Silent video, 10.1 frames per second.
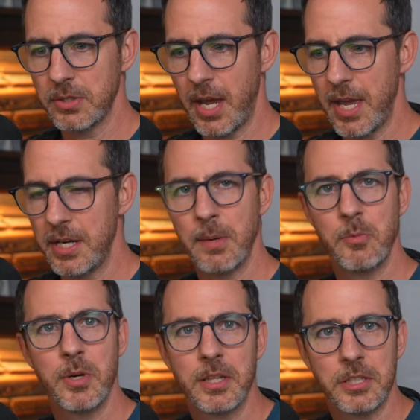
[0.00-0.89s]
I ended up
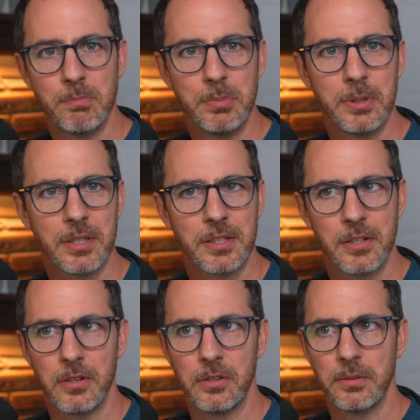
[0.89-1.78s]
reading this book
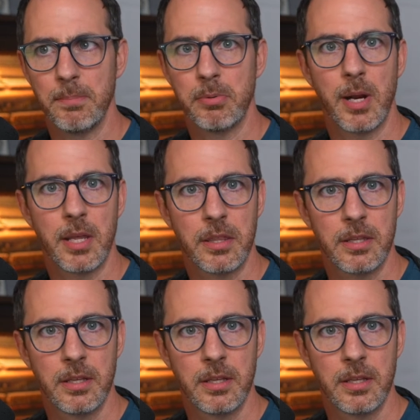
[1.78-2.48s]
called Breath